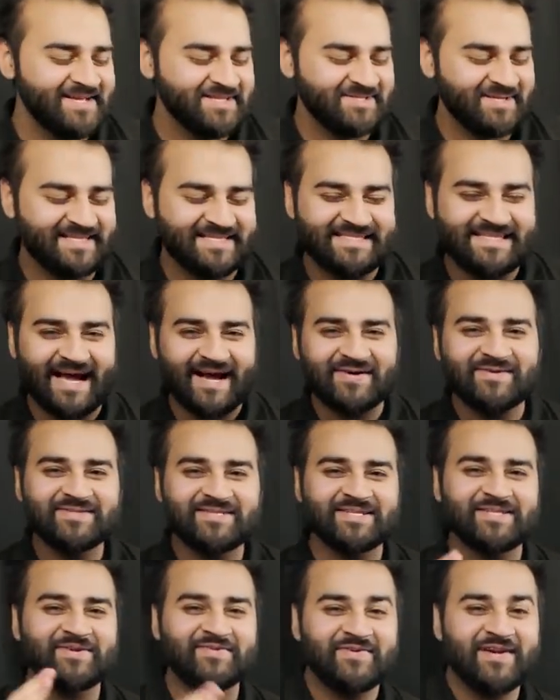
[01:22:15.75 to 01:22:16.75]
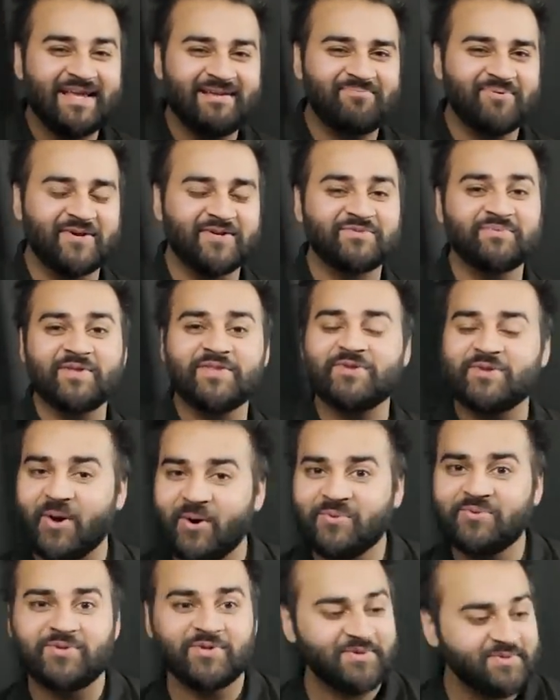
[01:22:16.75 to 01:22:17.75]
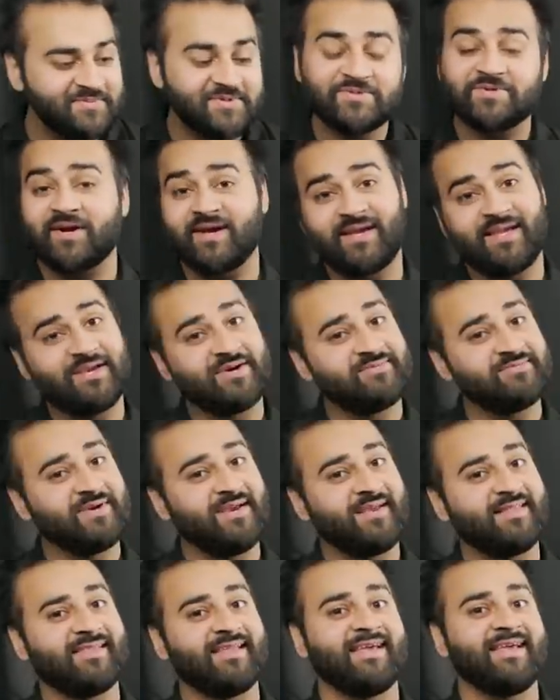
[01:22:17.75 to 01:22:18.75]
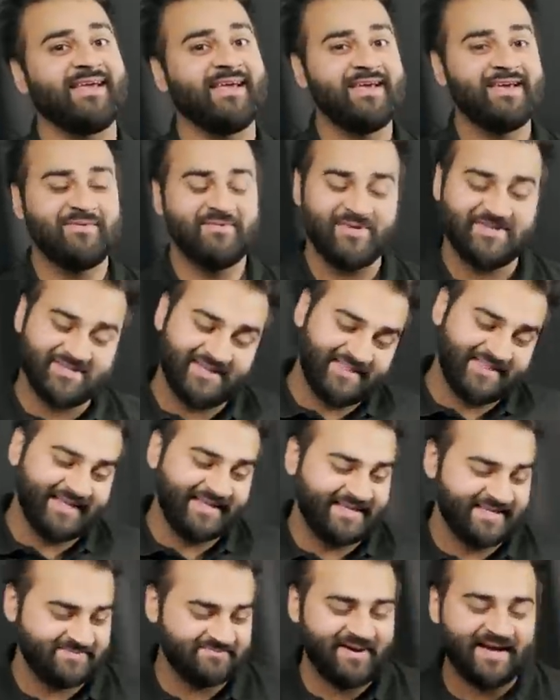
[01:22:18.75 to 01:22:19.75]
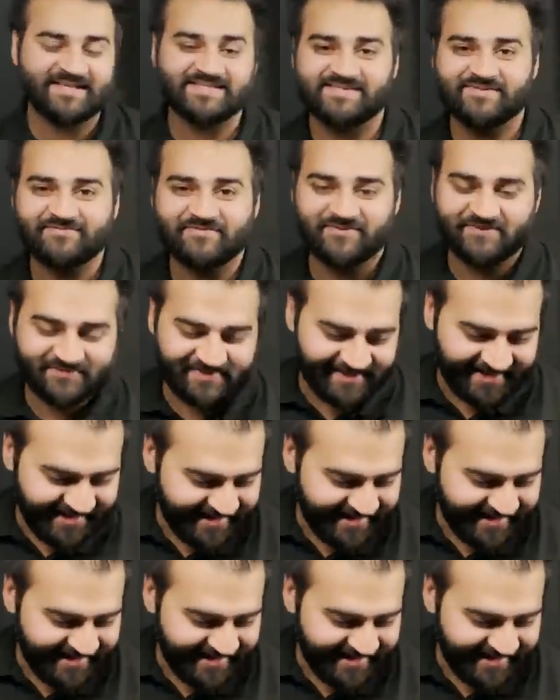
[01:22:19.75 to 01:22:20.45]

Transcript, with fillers: So it's down to the Reapers with no Doom to try and kill me, I yeah. think. Yeah. Which I think is massive for me.